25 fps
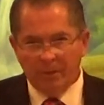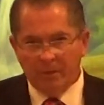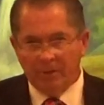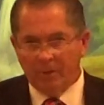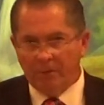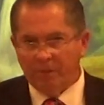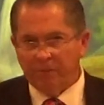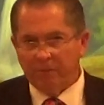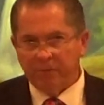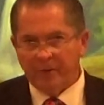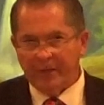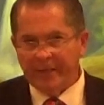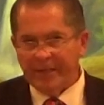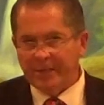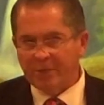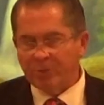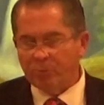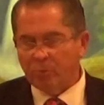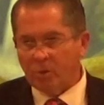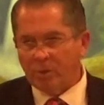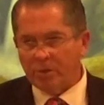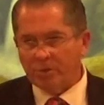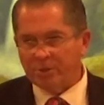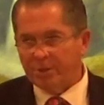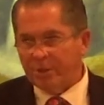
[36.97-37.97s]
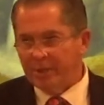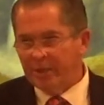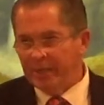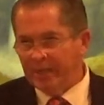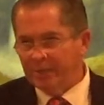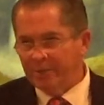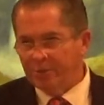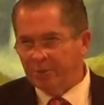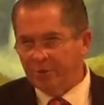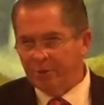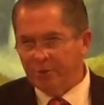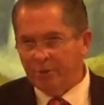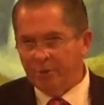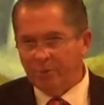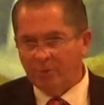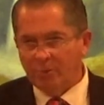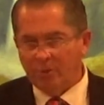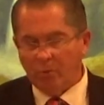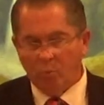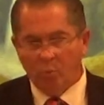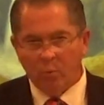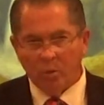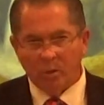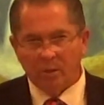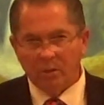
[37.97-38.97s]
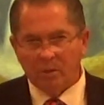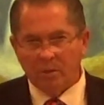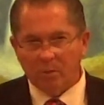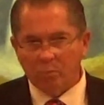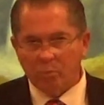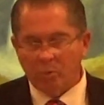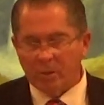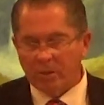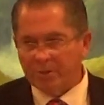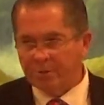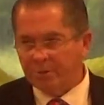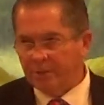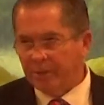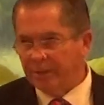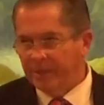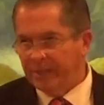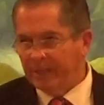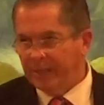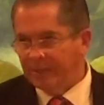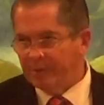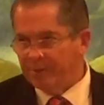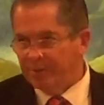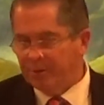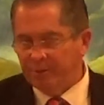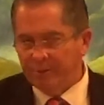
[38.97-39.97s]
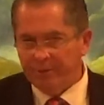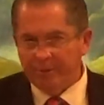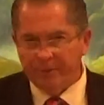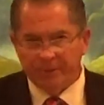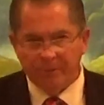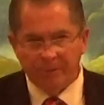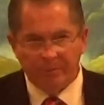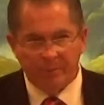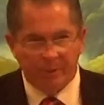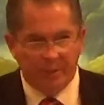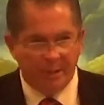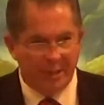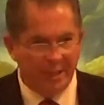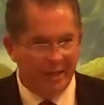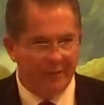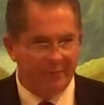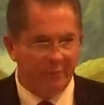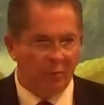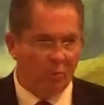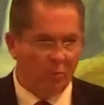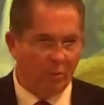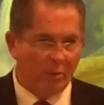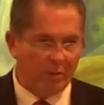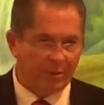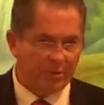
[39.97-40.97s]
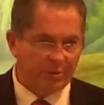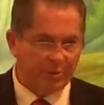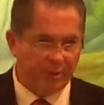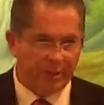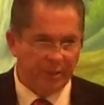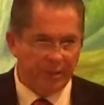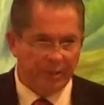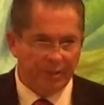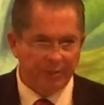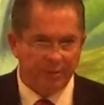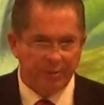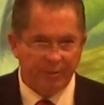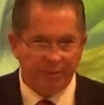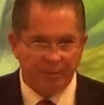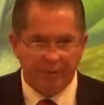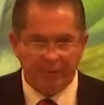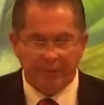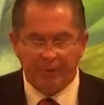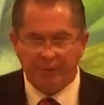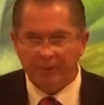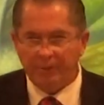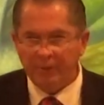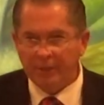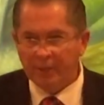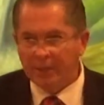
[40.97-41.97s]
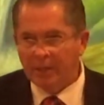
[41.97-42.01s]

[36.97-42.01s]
The flesh works against you. The world works against you. The devil works against you.